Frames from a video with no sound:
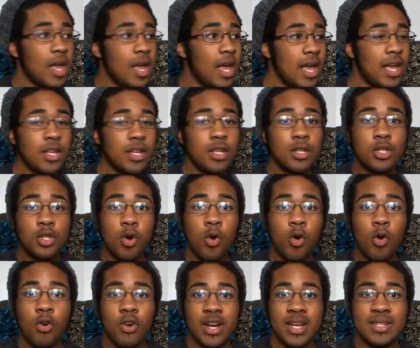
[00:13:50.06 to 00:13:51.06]
In
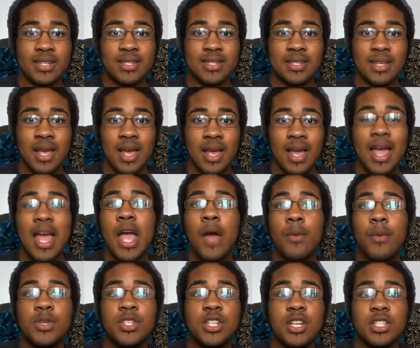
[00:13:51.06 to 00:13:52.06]
Taurus, it
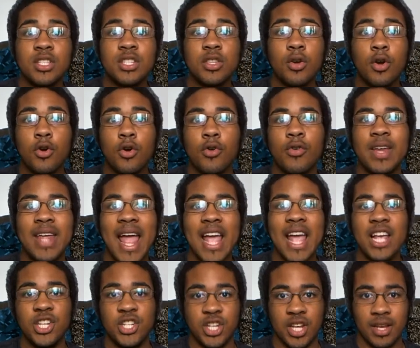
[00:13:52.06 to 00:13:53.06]
was just the
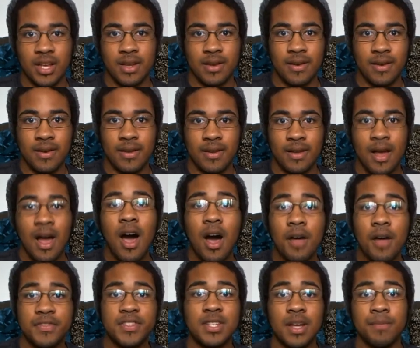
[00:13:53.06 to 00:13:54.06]
creation
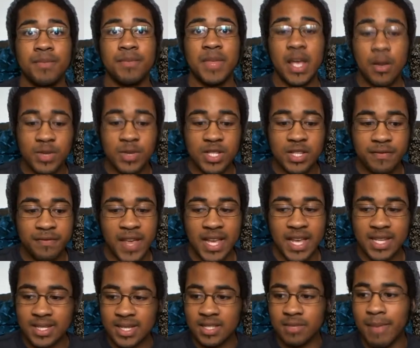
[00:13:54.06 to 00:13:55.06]
of something. It was
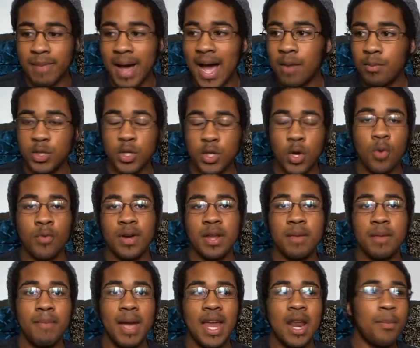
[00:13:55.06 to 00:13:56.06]
fixed. Its mind was already
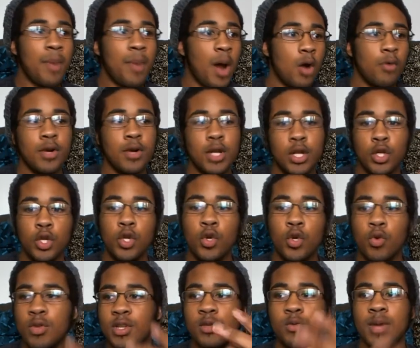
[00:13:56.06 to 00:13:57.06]
made up. I already
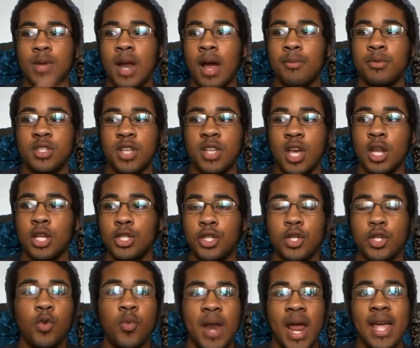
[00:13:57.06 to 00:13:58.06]
knew this is what I was going to
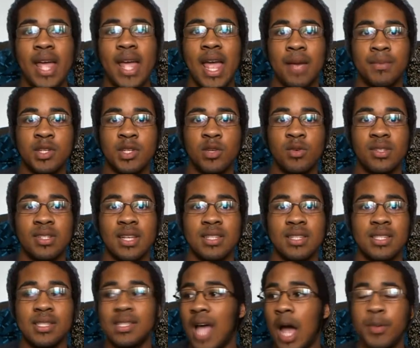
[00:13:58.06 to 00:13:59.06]
do when I came into
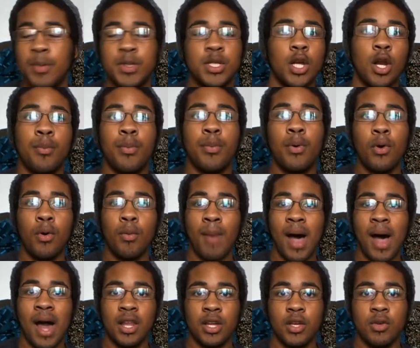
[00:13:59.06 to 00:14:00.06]
existence. I was going to pull
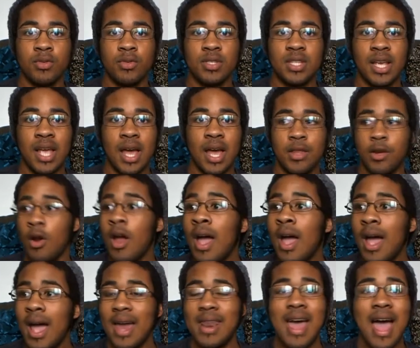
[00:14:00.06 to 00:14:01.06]
molecules together
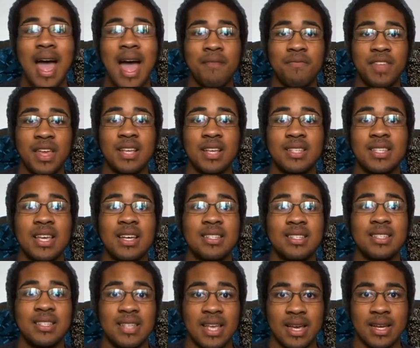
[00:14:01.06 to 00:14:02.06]
and have things
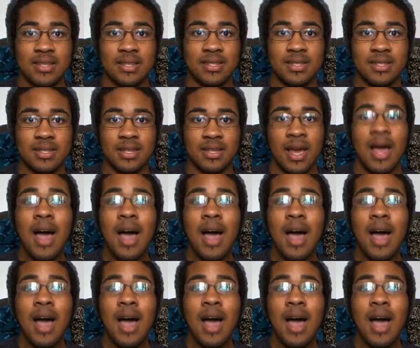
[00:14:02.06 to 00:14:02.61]
exist.